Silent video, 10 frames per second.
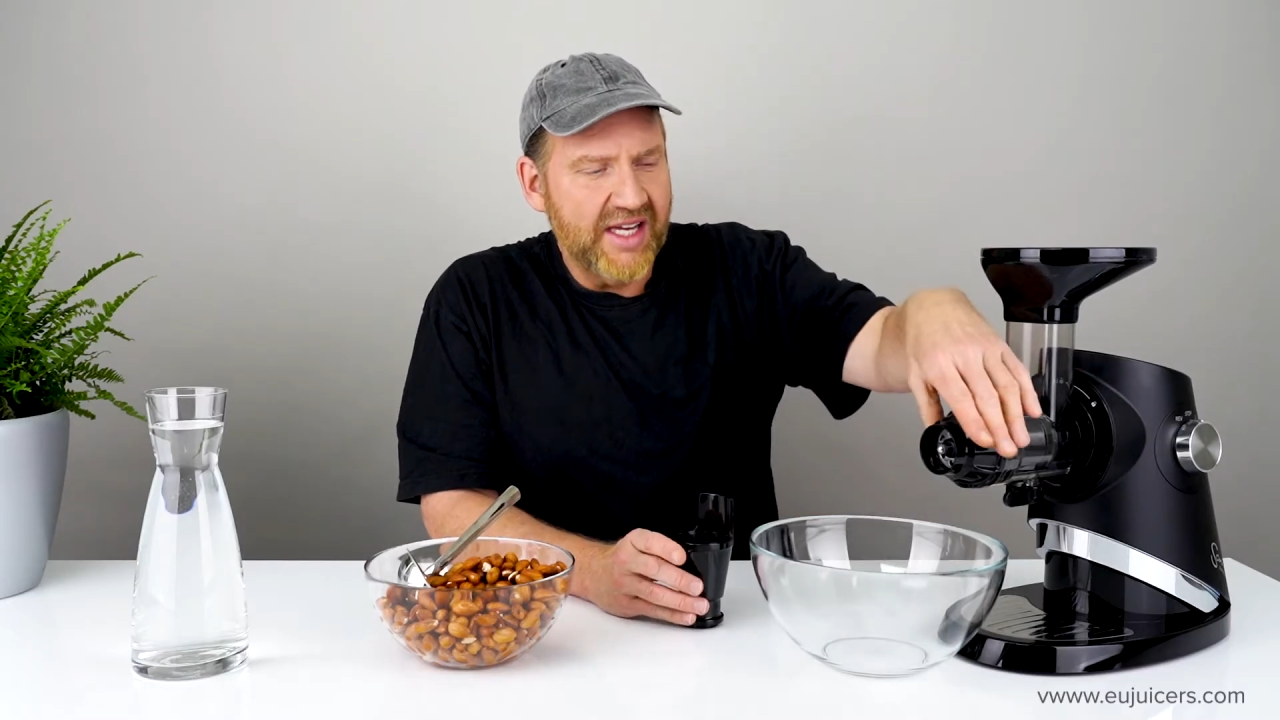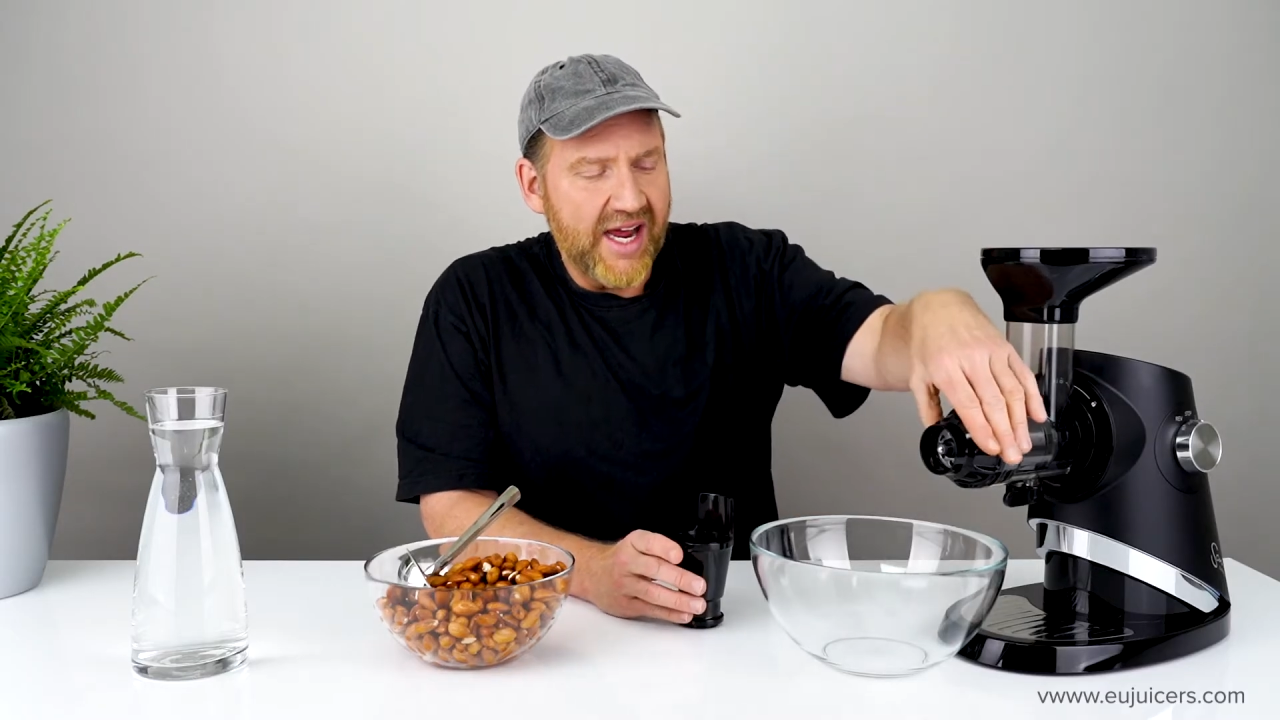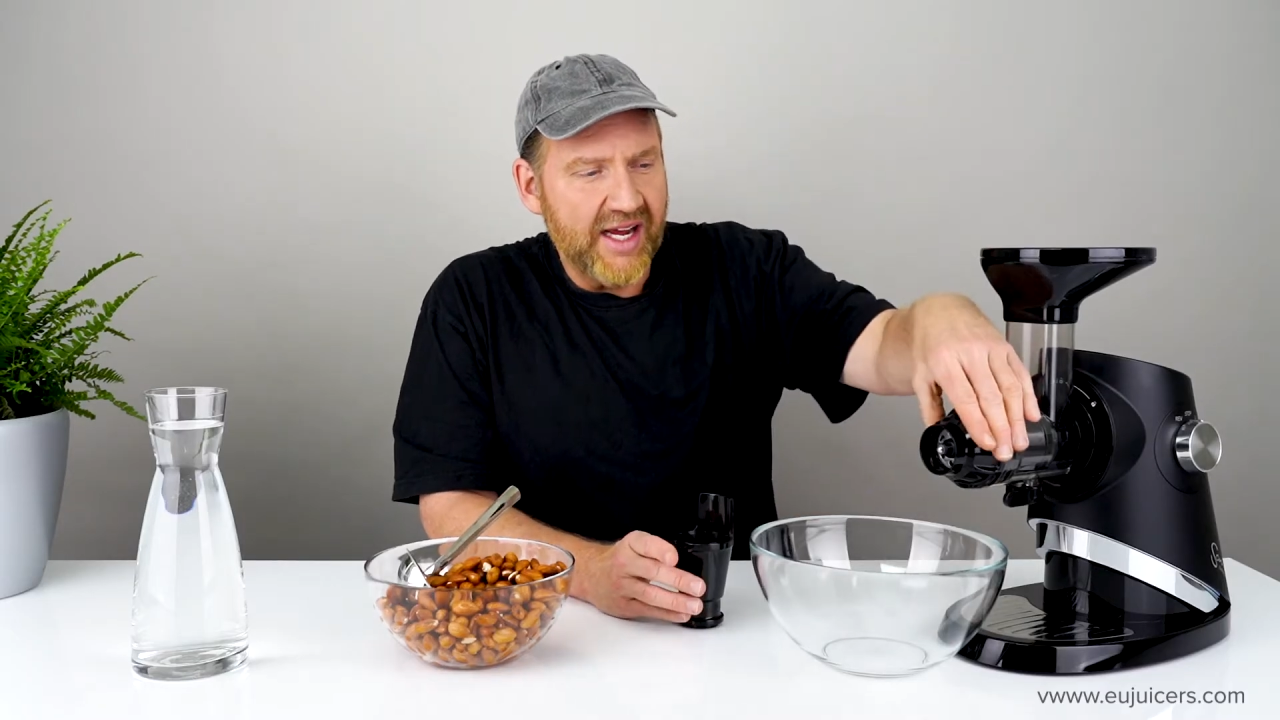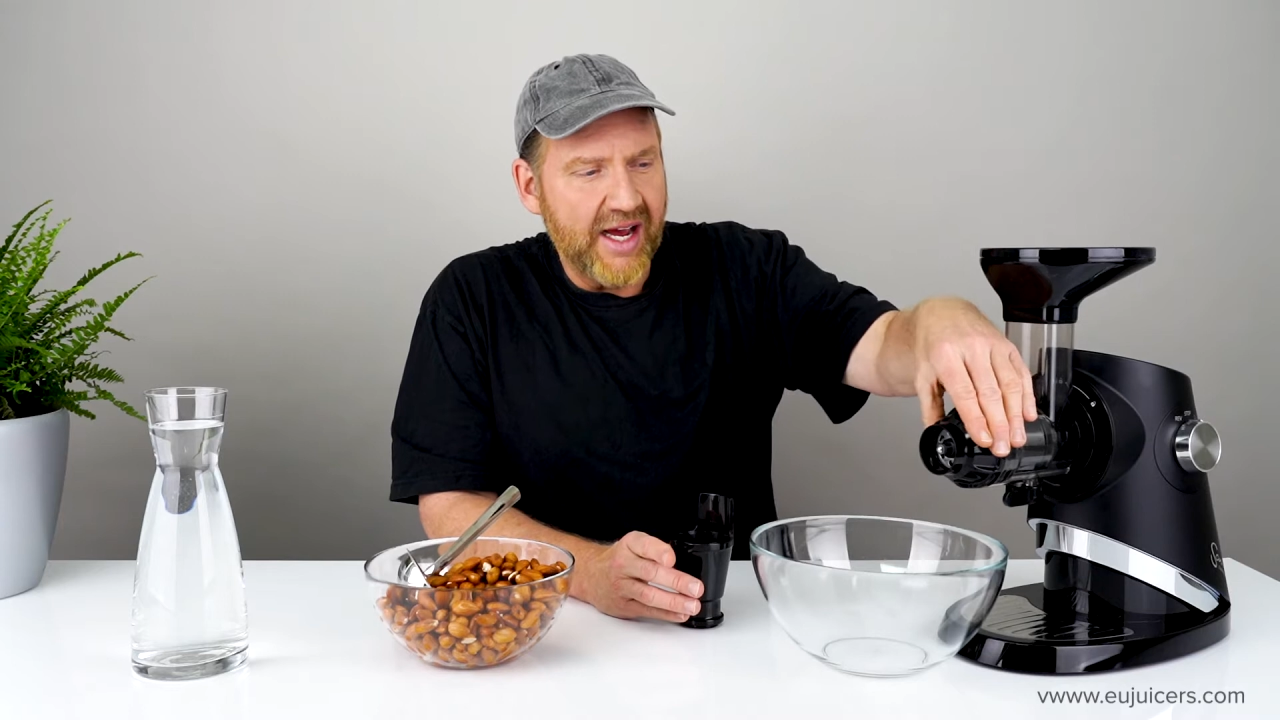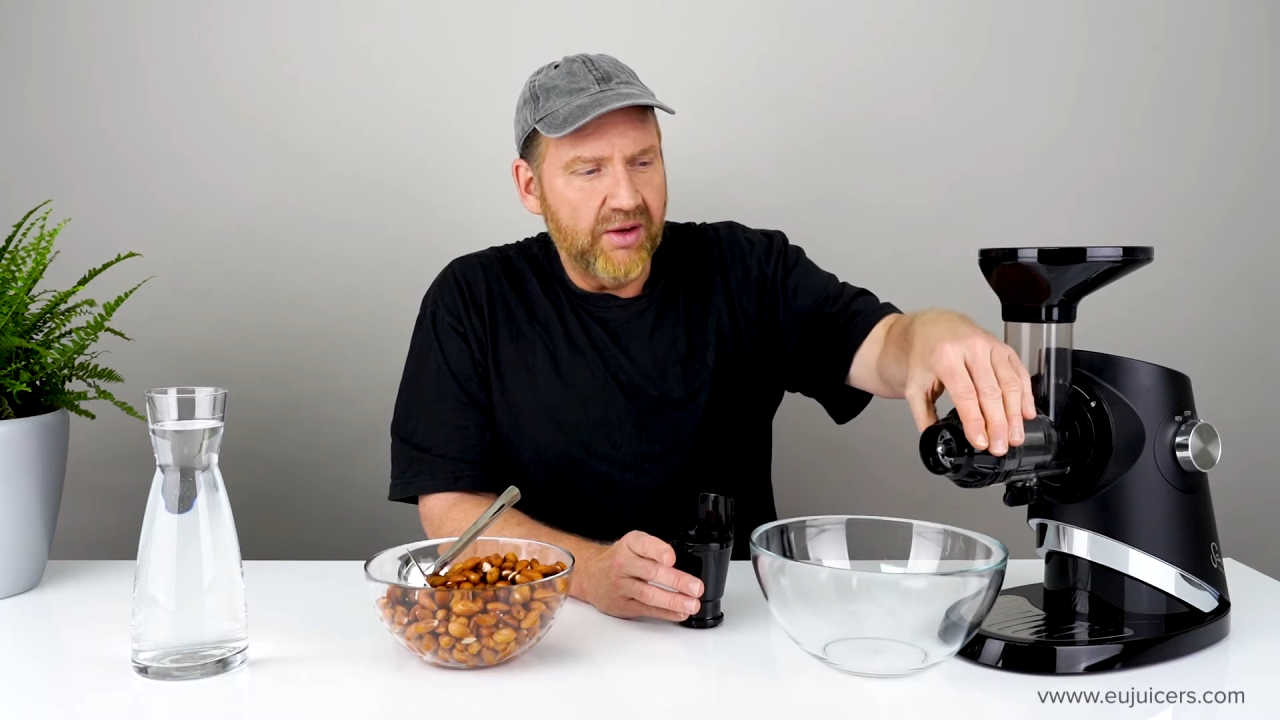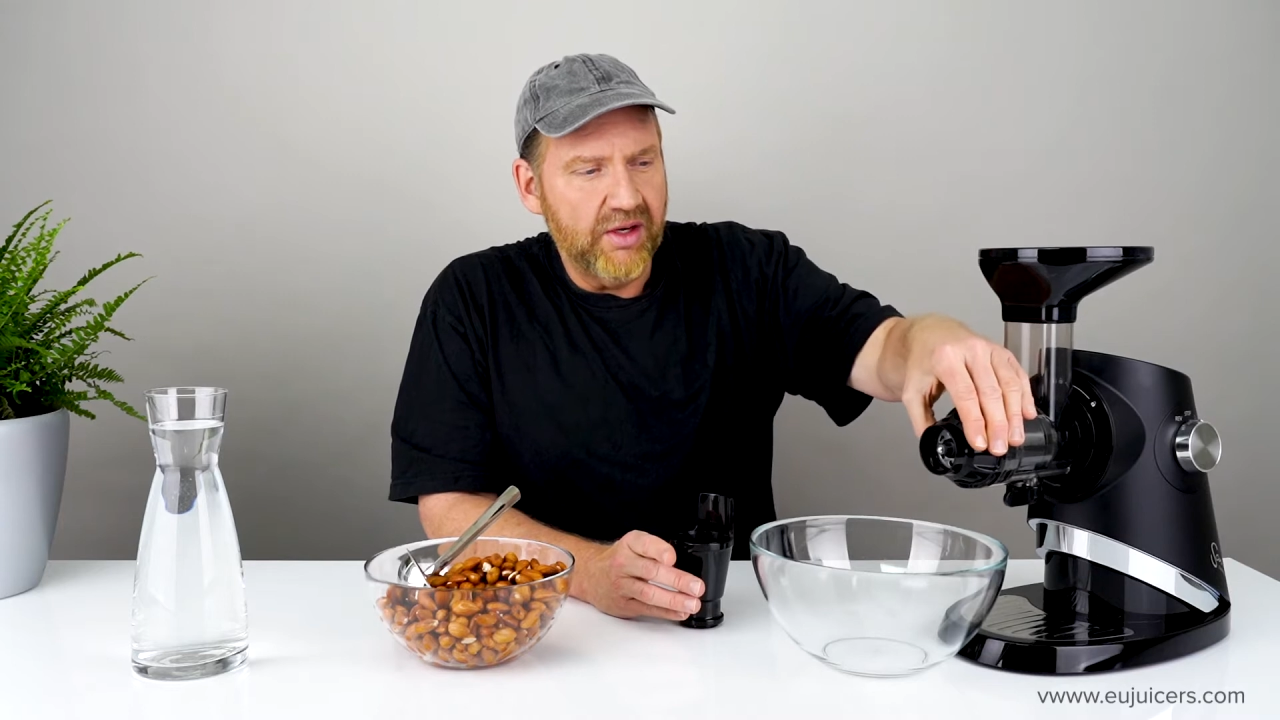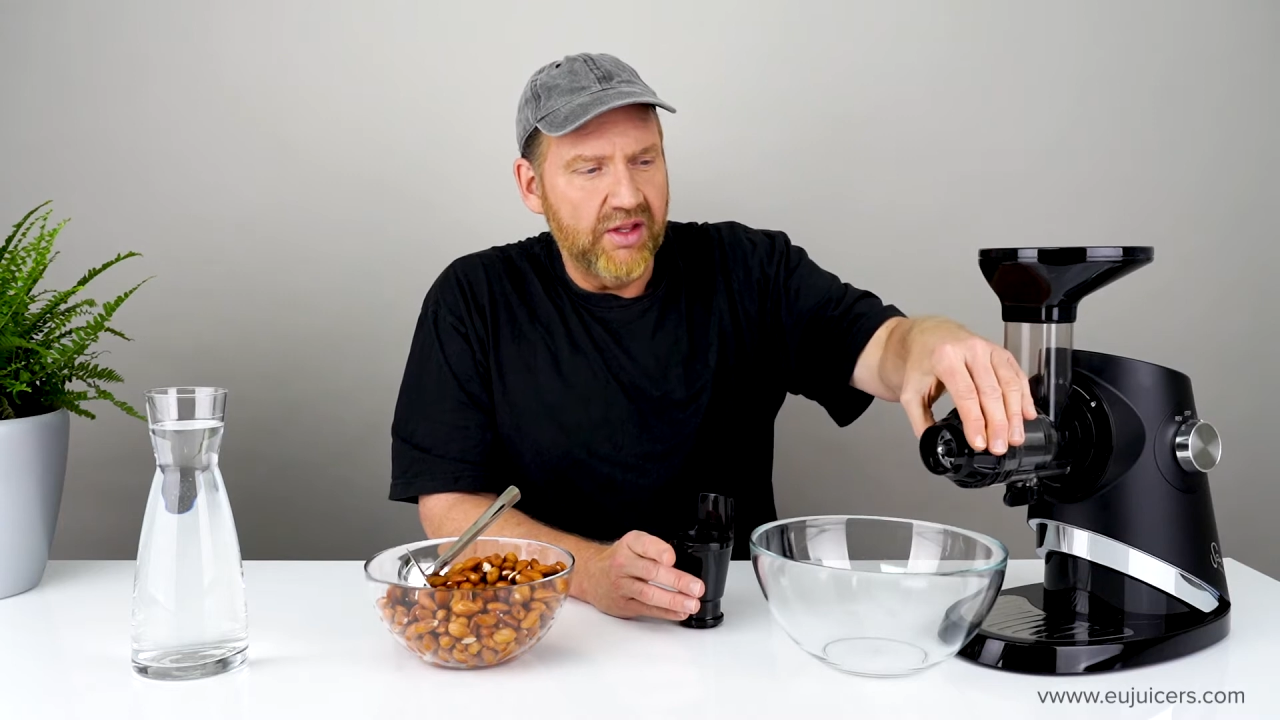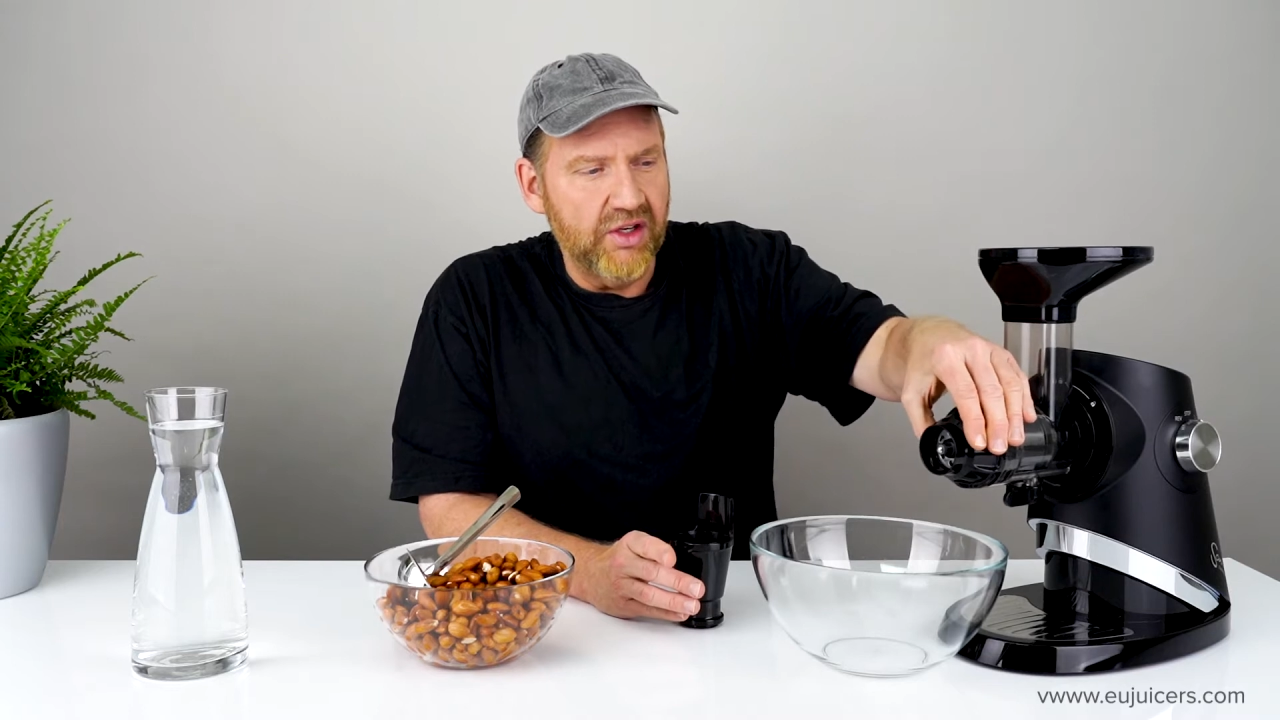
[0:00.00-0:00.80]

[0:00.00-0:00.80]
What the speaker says: take out the